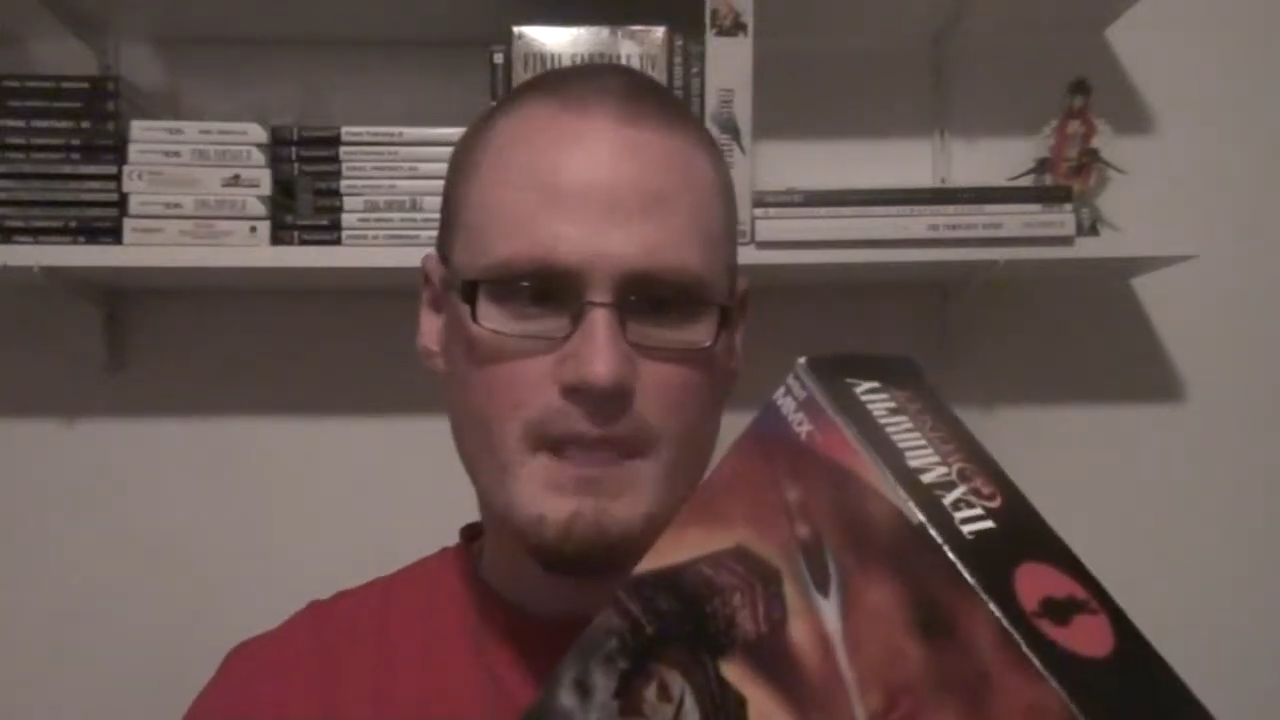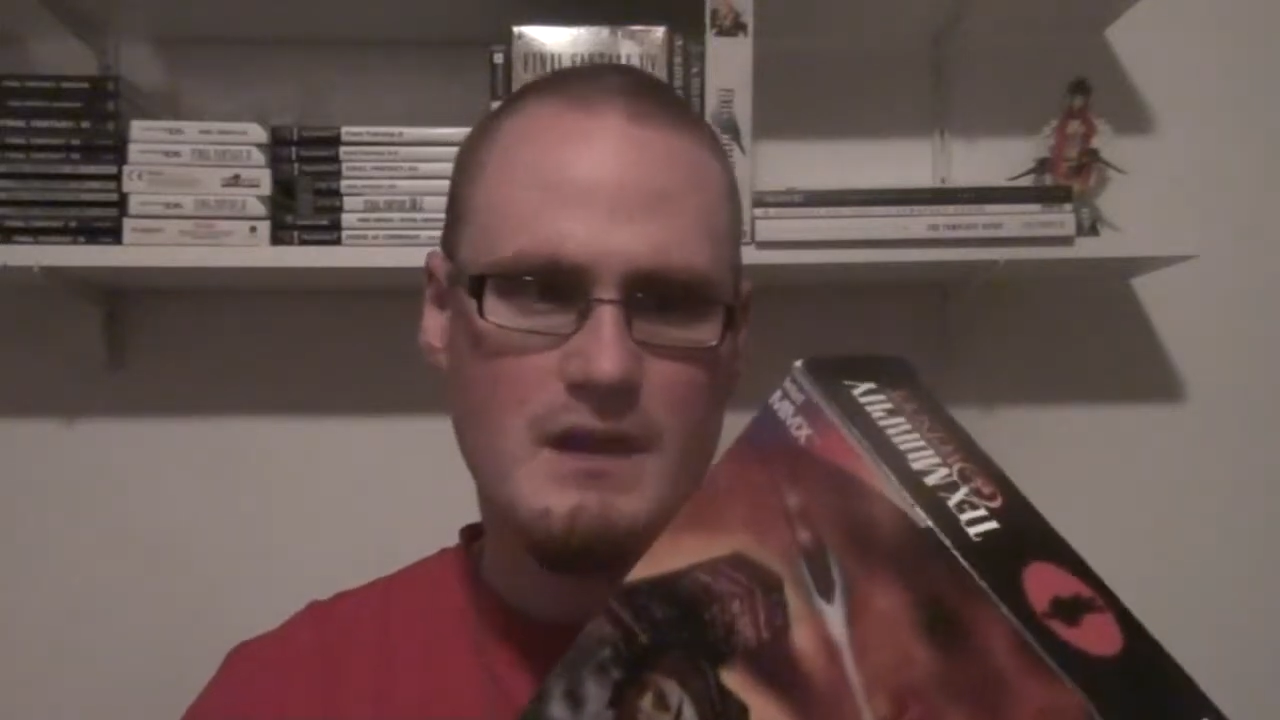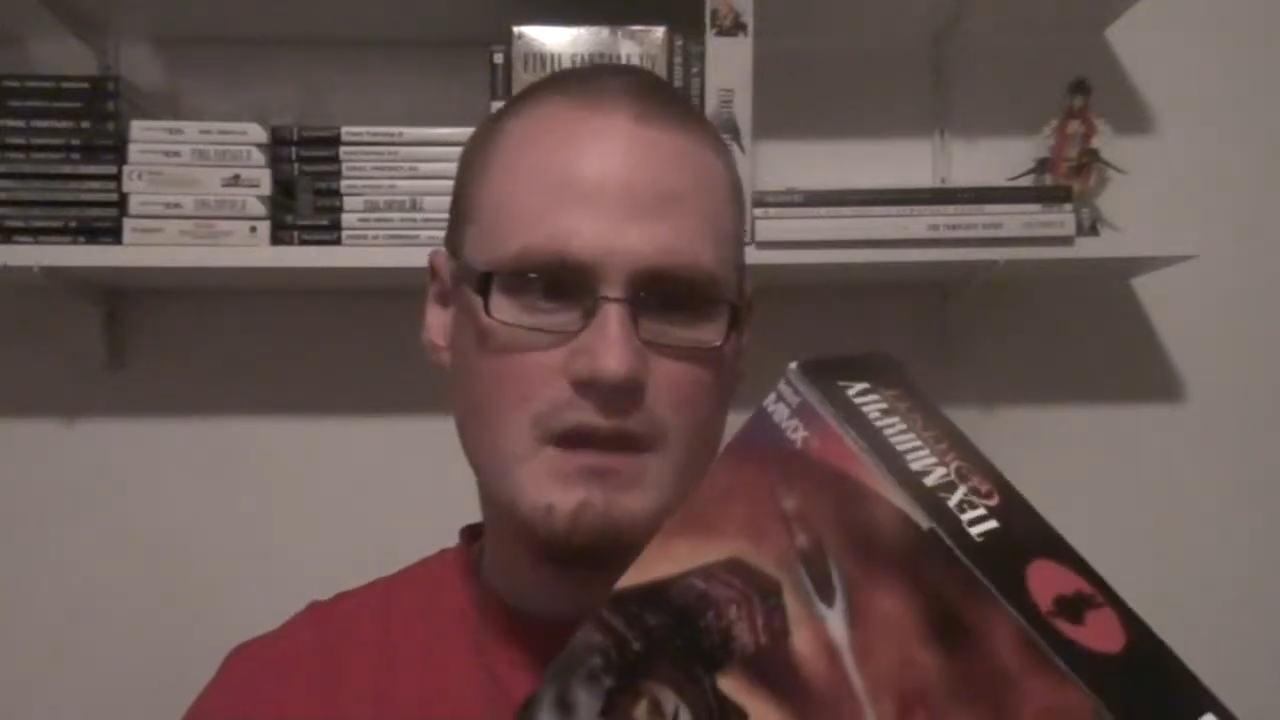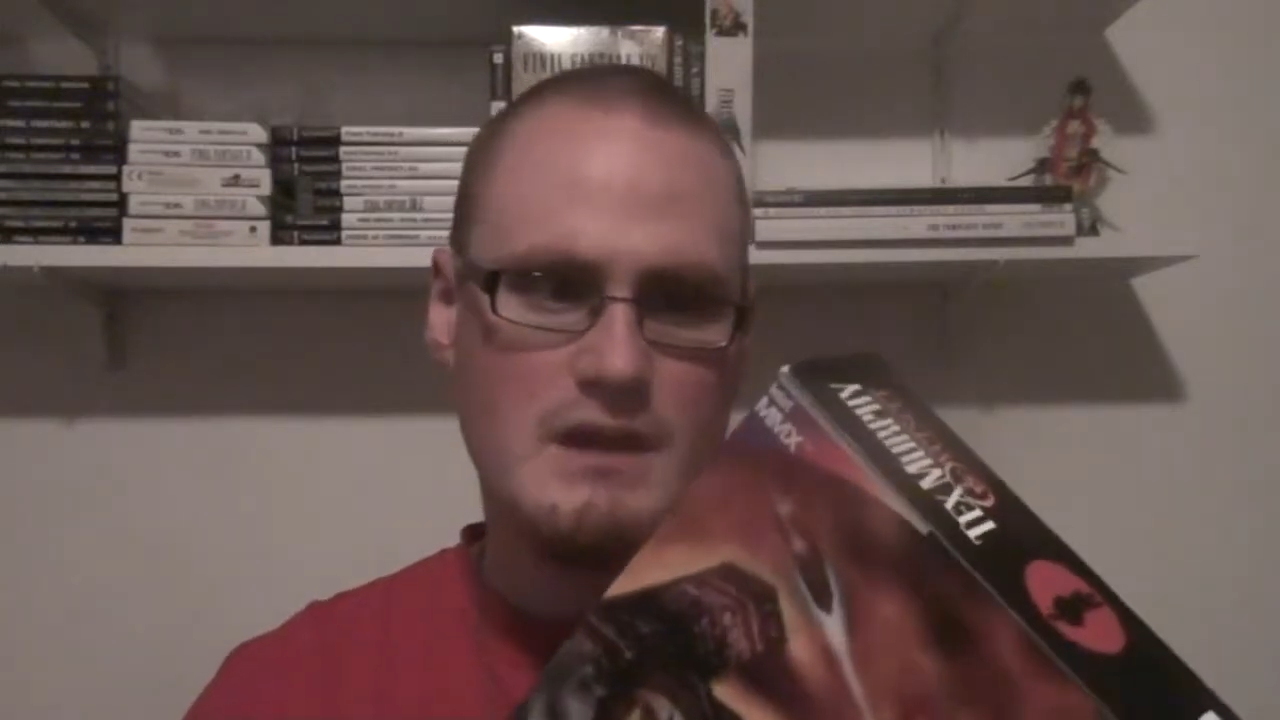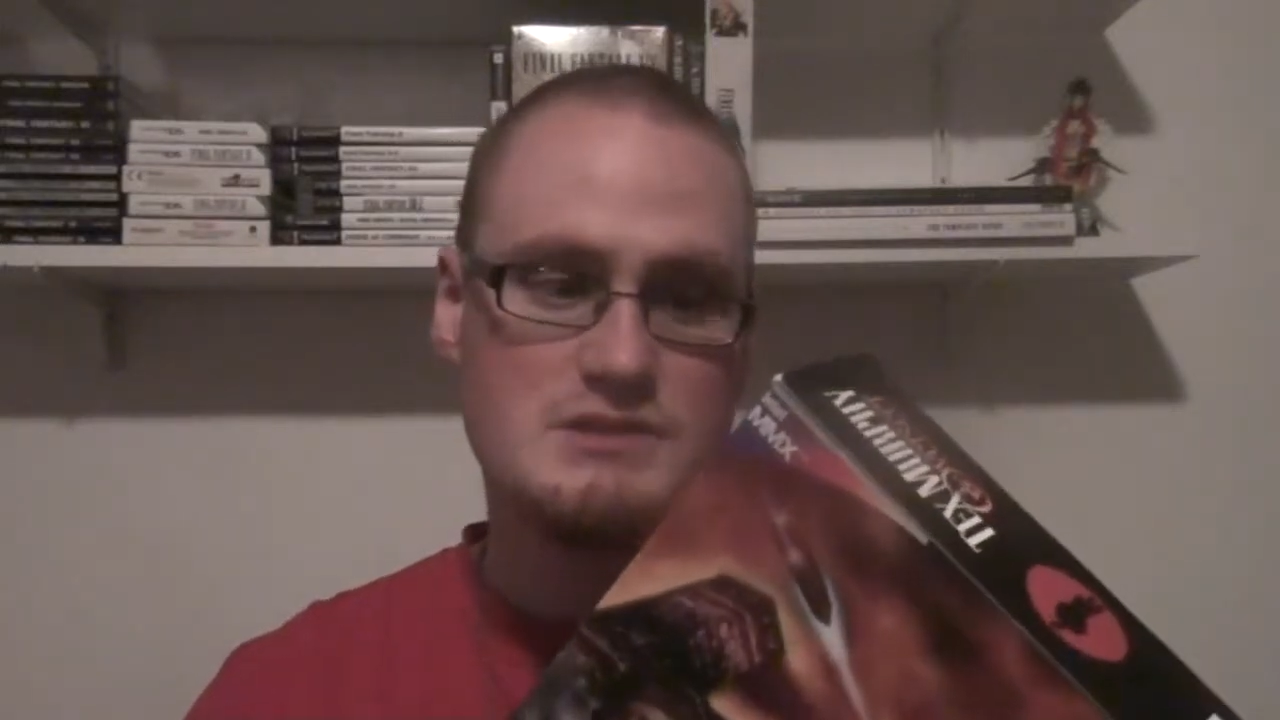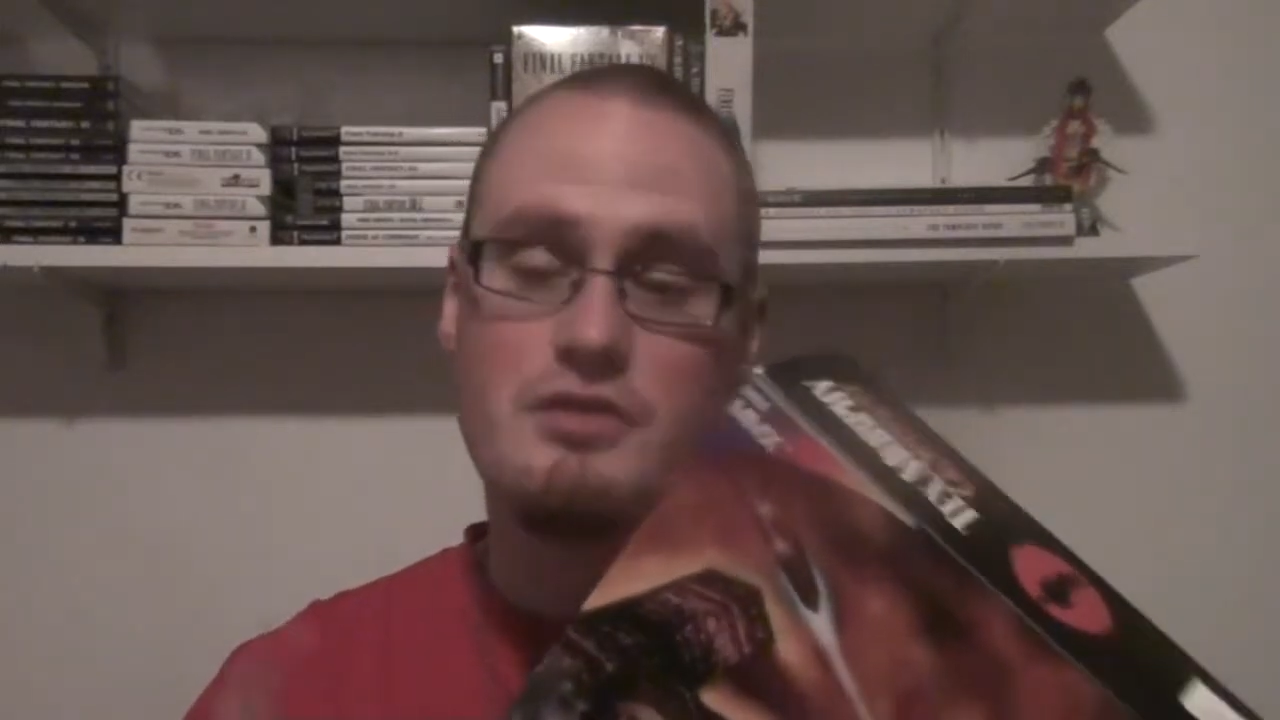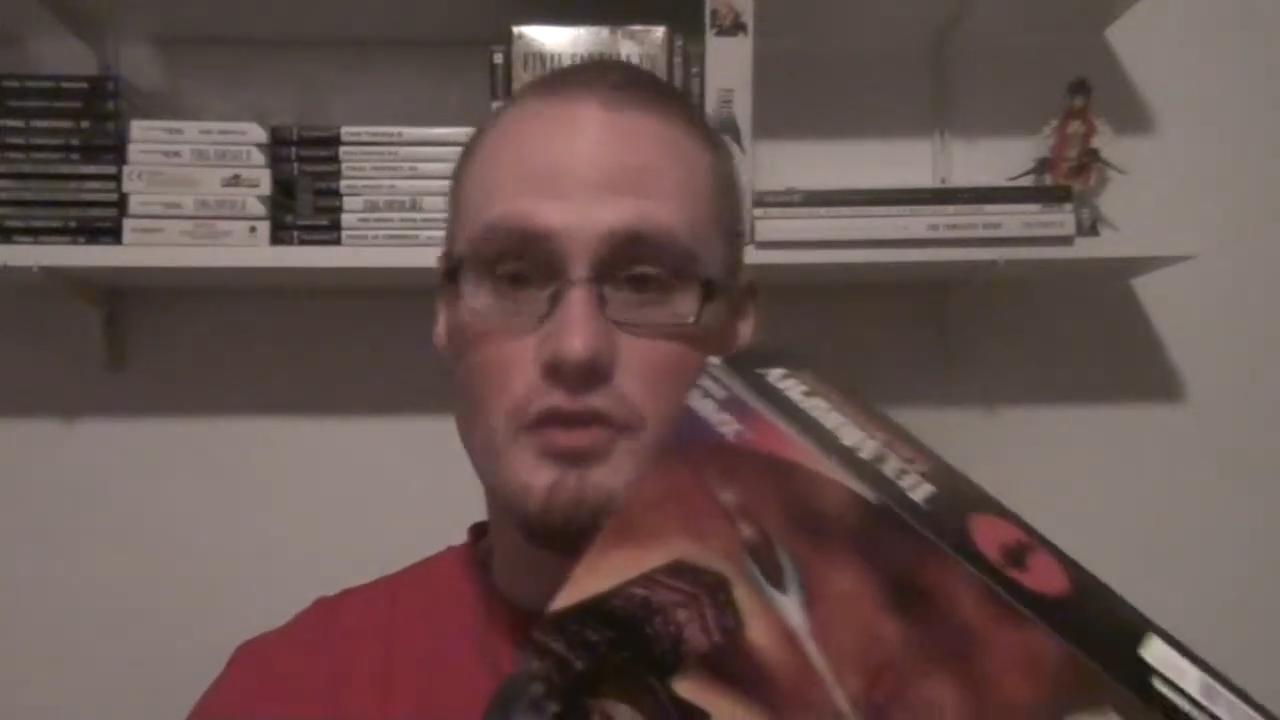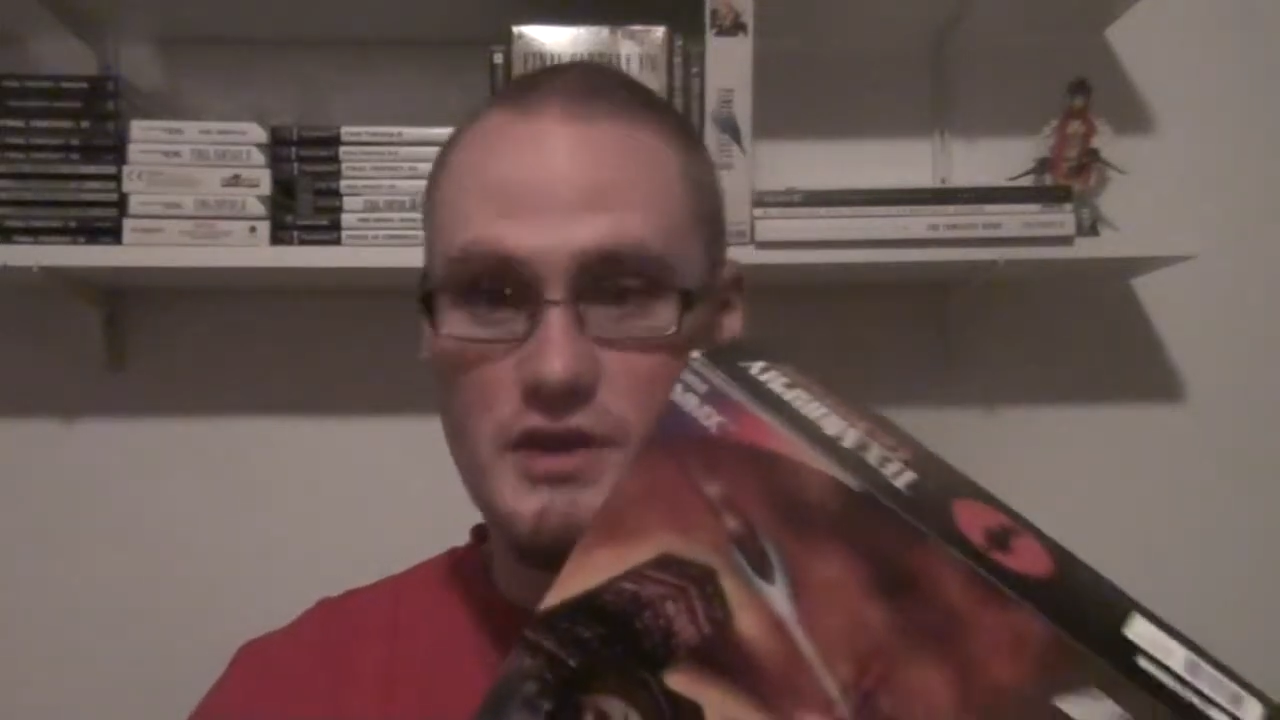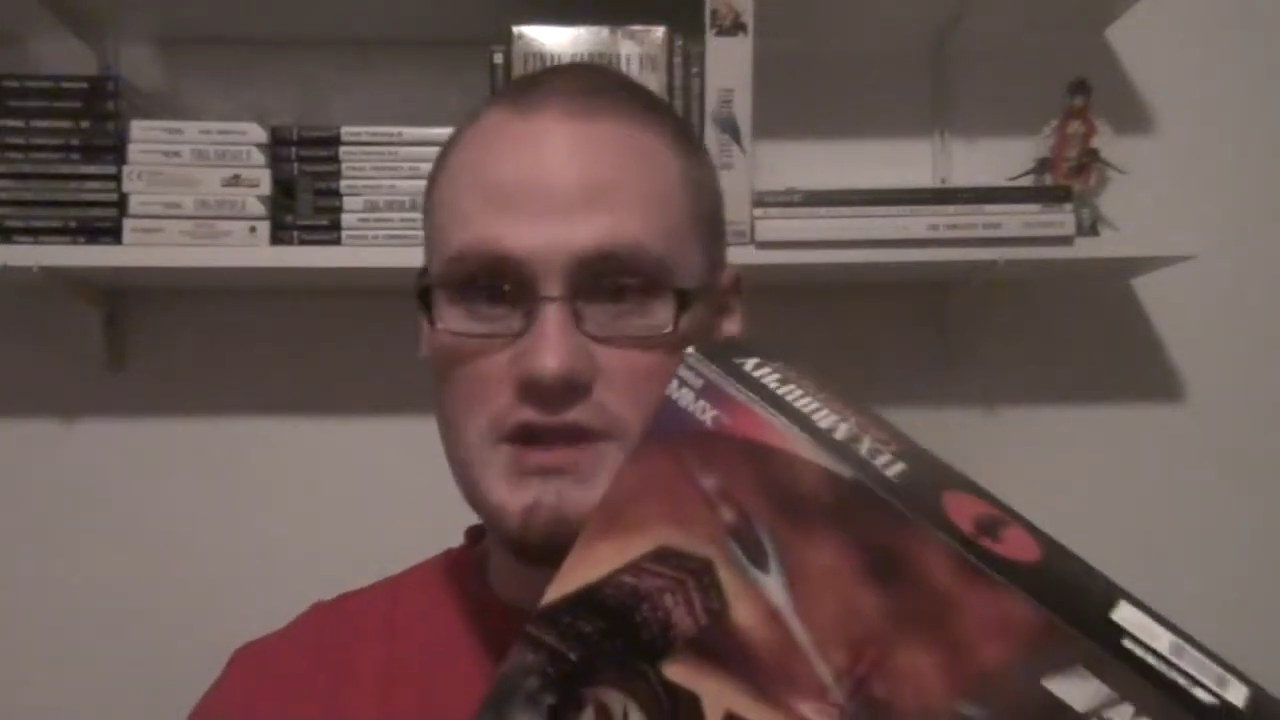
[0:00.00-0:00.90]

It's the third